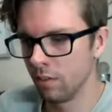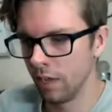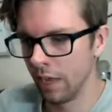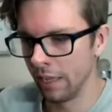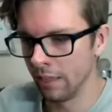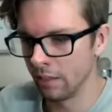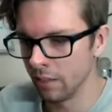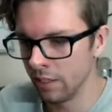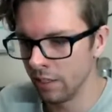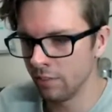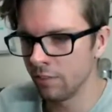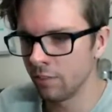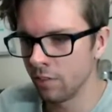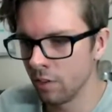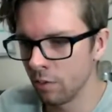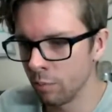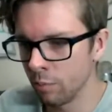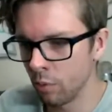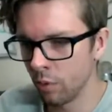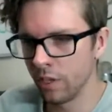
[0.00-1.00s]
at least to
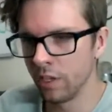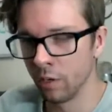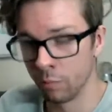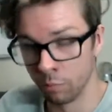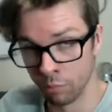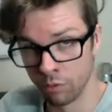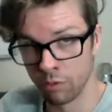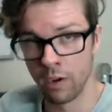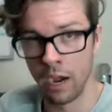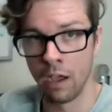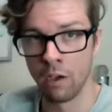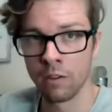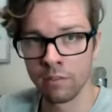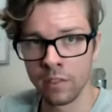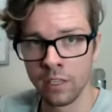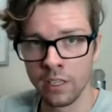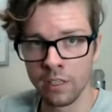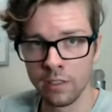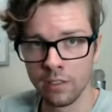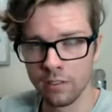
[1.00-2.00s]
the point you're proud
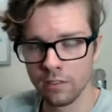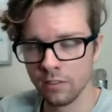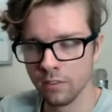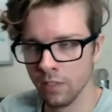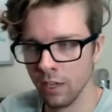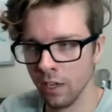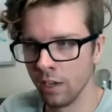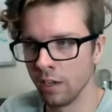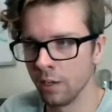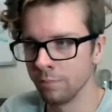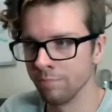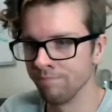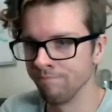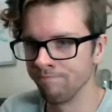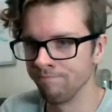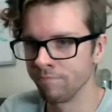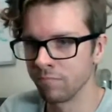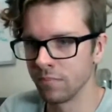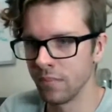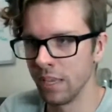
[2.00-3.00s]
of it,
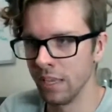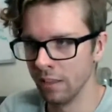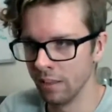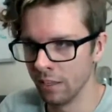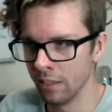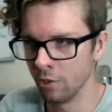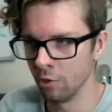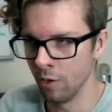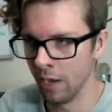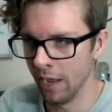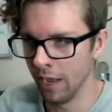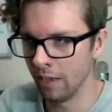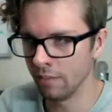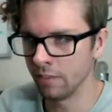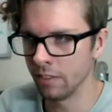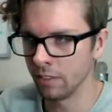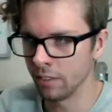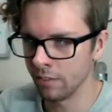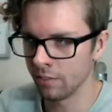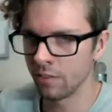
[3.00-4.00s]
and that you
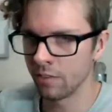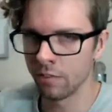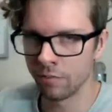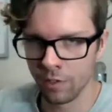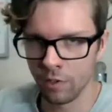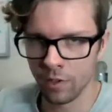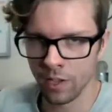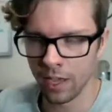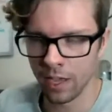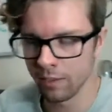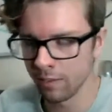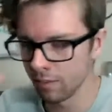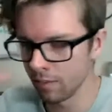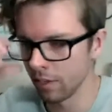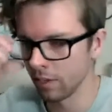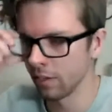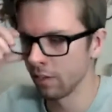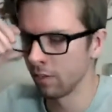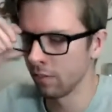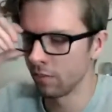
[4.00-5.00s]
have at least a few case
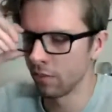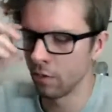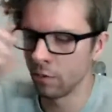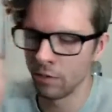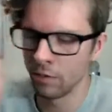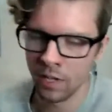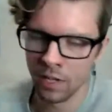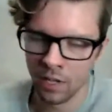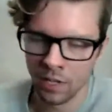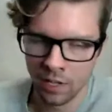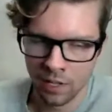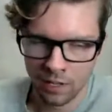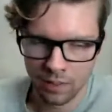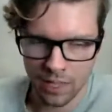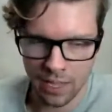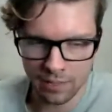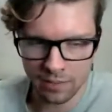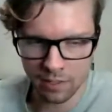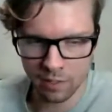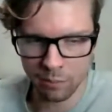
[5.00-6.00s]
studies. So
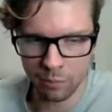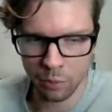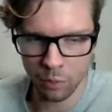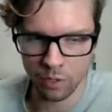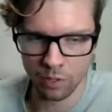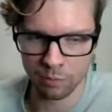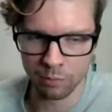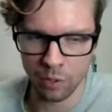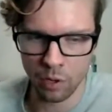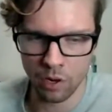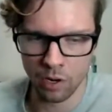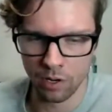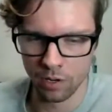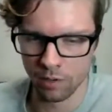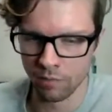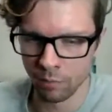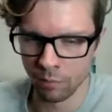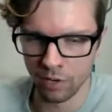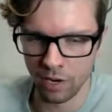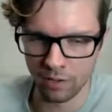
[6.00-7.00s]
that's an important part
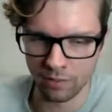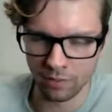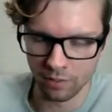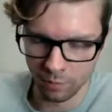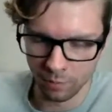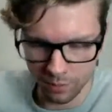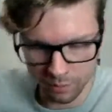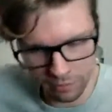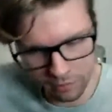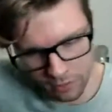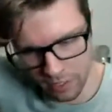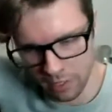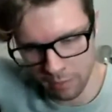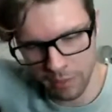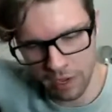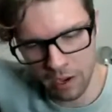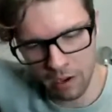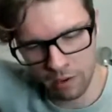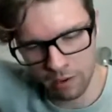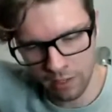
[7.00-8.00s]
of the process people forget
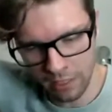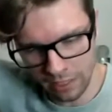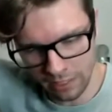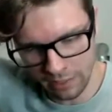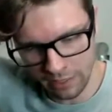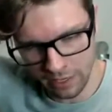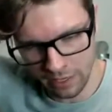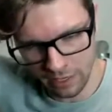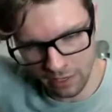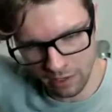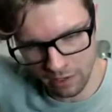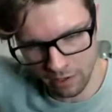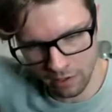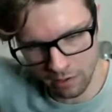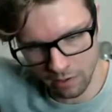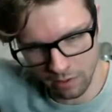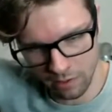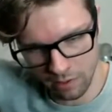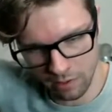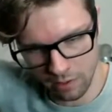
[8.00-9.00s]
about. And then
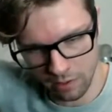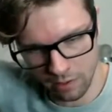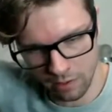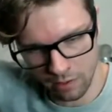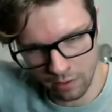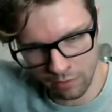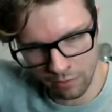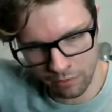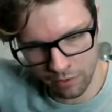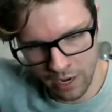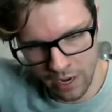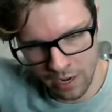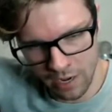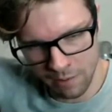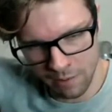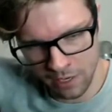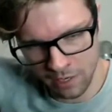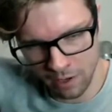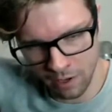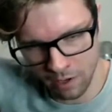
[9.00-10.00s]
the
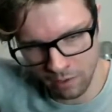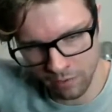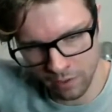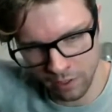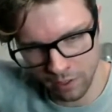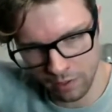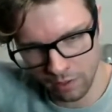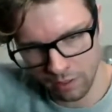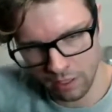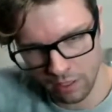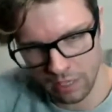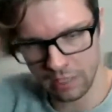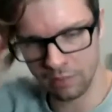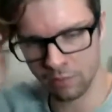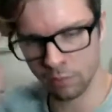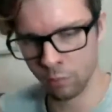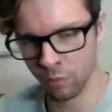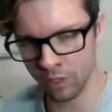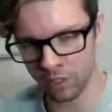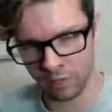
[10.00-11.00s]
framing of
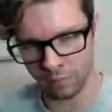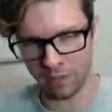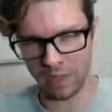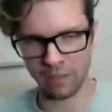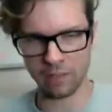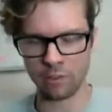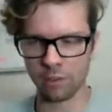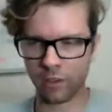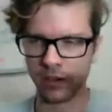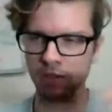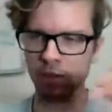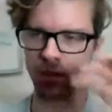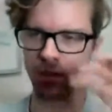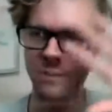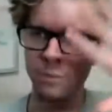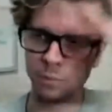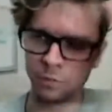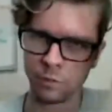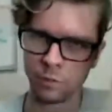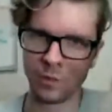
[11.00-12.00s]
it's really about the
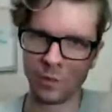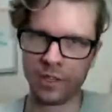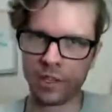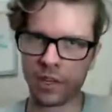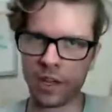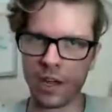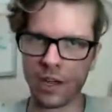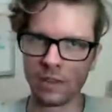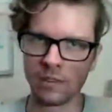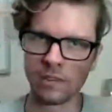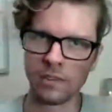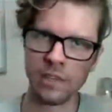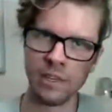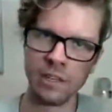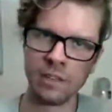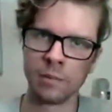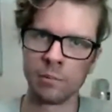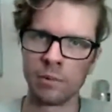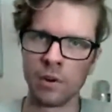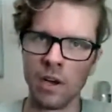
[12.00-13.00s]
transition between the content
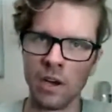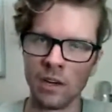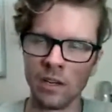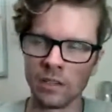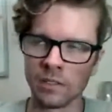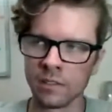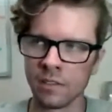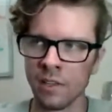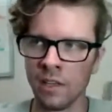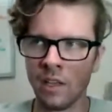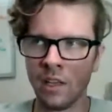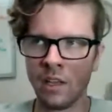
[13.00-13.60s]
and the product.